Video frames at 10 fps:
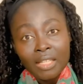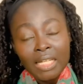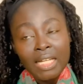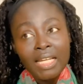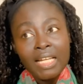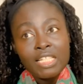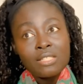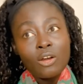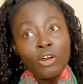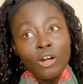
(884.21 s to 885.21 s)
And as
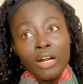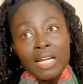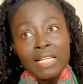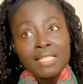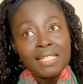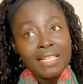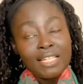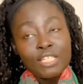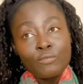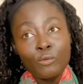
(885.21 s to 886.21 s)
hard as it
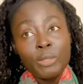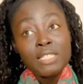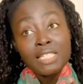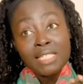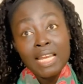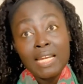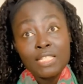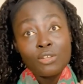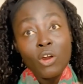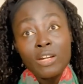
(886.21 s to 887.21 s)
is for me to say it, and as
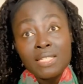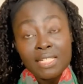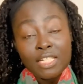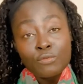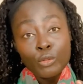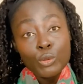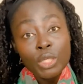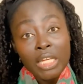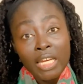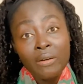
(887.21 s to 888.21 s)
hard as it is for you to
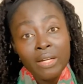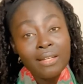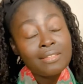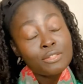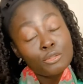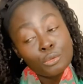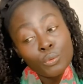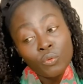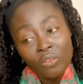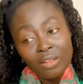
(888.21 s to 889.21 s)
hear it, it's the
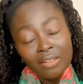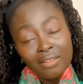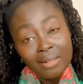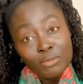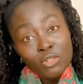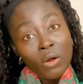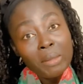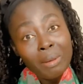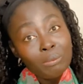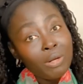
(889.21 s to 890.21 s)
truth. I'm sorry,
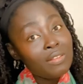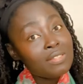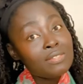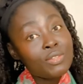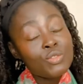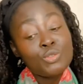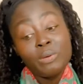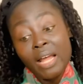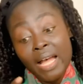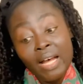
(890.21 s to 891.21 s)
my brothers and sisters, but I
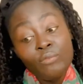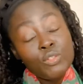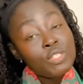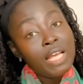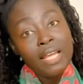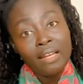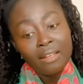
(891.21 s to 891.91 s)
have to say it.